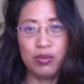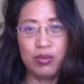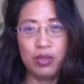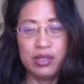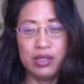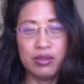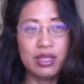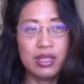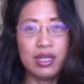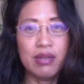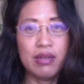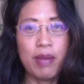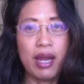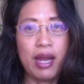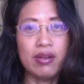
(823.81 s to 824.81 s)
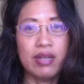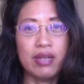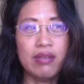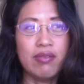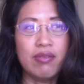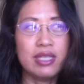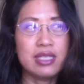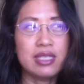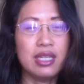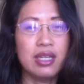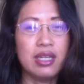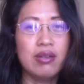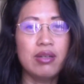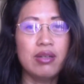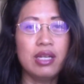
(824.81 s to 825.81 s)
We don't think about
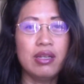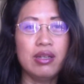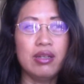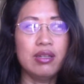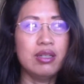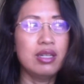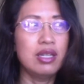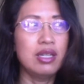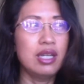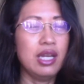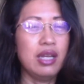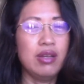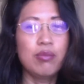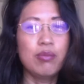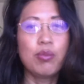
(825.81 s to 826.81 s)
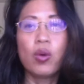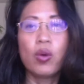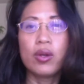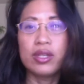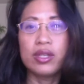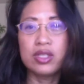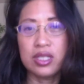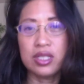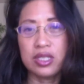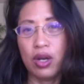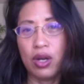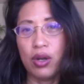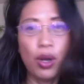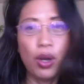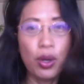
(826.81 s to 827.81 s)
investing in more than just
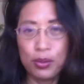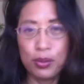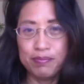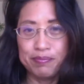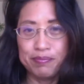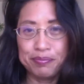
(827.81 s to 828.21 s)
our home.